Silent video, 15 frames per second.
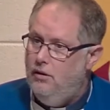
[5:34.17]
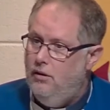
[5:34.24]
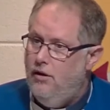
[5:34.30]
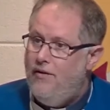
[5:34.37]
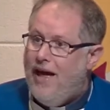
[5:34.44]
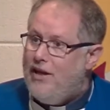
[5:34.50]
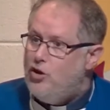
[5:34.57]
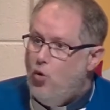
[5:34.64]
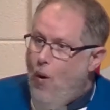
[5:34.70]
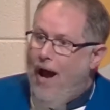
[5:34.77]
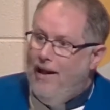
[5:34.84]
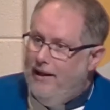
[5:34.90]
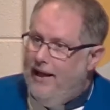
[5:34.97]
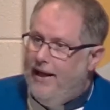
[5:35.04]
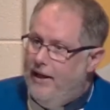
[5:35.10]
That
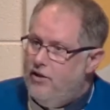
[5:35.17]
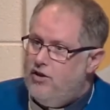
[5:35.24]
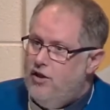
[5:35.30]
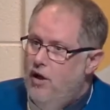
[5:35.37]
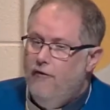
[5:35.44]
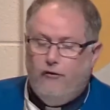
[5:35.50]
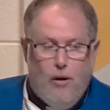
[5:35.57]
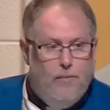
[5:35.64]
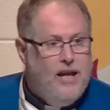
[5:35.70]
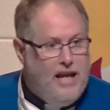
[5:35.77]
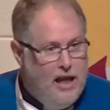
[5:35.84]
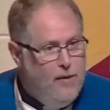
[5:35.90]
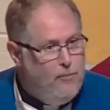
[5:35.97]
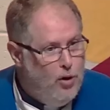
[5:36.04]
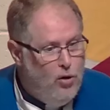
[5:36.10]
dwelling is from the
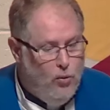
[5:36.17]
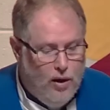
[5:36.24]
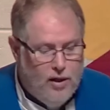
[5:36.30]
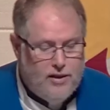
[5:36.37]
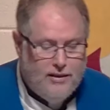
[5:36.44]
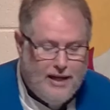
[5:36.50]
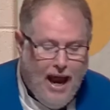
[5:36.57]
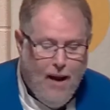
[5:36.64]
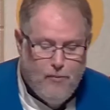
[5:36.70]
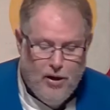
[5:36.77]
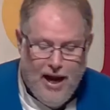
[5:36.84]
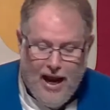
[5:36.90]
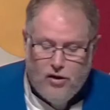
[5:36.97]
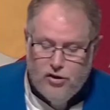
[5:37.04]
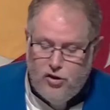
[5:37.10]
Hebrew word to
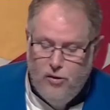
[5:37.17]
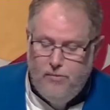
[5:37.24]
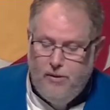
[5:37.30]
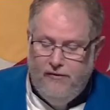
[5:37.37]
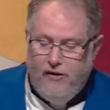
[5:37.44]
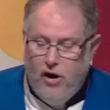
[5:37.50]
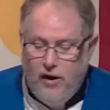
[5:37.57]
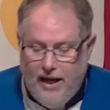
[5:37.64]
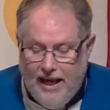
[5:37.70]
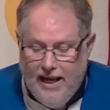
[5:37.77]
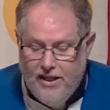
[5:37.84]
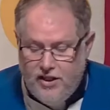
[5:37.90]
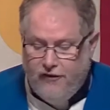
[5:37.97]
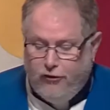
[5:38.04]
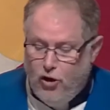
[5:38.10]
tabernacle, so it'd be very
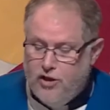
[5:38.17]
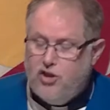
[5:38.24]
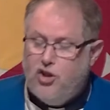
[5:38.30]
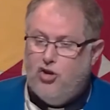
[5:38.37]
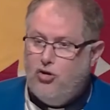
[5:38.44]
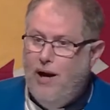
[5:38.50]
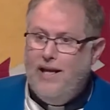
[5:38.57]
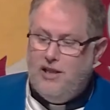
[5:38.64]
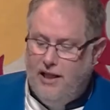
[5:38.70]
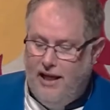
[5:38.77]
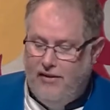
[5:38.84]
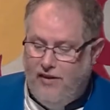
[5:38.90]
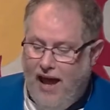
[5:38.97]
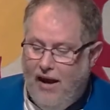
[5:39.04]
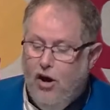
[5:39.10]
easy for us to
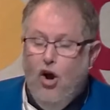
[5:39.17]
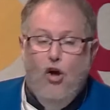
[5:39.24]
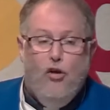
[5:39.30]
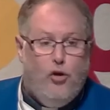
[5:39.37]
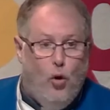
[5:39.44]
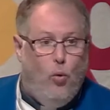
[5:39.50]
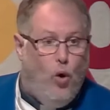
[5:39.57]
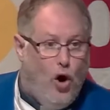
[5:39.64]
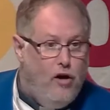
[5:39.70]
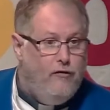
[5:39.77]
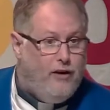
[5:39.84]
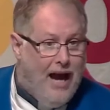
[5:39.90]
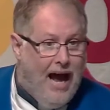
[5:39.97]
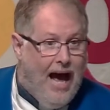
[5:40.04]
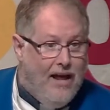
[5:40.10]
translate that. The Word of
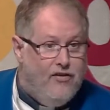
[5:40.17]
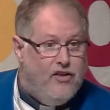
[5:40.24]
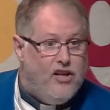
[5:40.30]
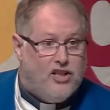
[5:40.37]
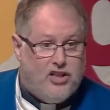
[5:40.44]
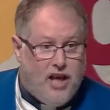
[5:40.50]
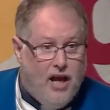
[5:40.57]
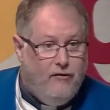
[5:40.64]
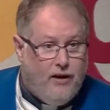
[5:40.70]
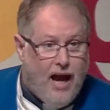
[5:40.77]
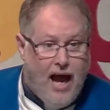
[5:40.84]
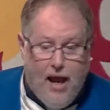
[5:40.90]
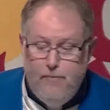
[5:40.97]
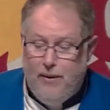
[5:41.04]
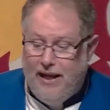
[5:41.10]
God, the Son of
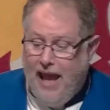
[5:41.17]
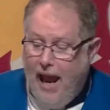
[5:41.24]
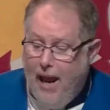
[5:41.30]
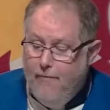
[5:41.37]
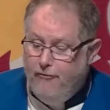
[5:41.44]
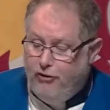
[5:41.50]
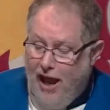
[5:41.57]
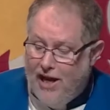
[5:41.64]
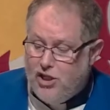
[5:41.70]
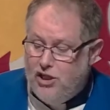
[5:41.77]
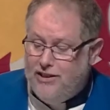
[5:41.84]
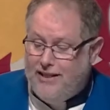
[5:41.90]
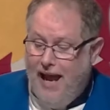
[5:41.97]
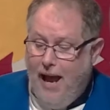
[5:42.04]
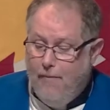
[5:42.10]
God, became flesh
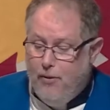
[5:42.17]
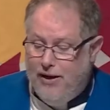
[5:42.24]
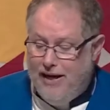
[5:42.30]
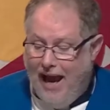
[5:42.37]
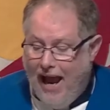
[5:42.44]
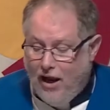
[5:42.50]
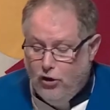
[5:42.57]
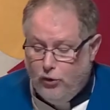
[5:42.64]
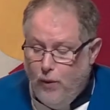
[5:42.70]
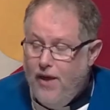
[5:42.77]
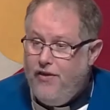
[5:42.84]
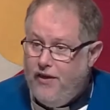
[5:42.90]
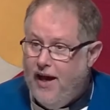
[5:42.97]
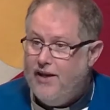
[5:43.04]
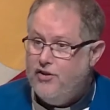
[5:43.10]
and tabernacled
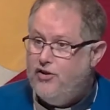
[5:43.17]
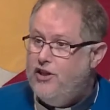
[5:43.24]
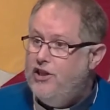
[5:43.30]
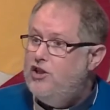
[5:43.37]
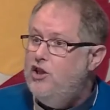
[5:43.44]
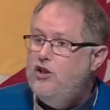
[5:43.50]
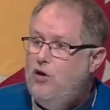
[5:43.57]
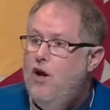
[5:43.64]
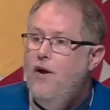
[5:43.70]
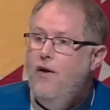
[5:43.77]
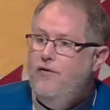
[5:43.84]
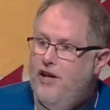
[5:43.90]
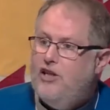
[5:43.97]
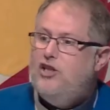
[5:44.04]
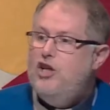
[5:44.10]
with us.
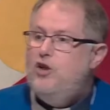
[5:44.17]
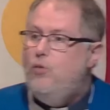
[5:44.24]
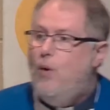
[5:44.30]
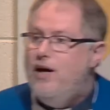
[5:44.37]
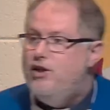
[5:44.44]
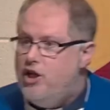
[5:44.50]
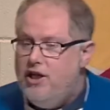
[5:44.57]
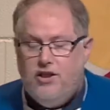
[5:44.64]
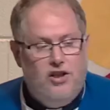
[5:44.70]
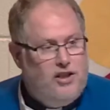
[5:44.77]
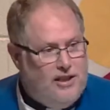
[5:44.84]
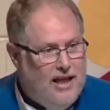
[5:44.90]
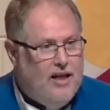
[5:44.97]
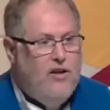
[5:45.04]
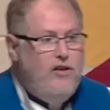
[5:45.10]
This is what Jesus
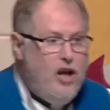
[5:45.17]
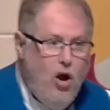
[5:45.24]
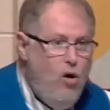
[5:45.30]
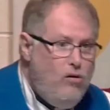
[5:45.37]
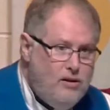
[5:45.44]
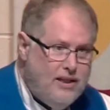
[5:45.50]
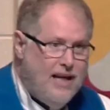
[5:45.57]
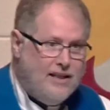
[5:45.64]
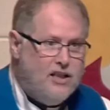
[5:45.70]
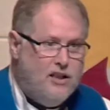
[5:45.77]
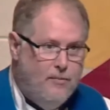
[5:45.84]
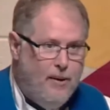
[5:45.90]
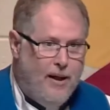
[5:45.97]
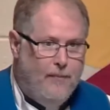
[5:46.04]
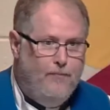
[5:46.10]
did in the Old Testament.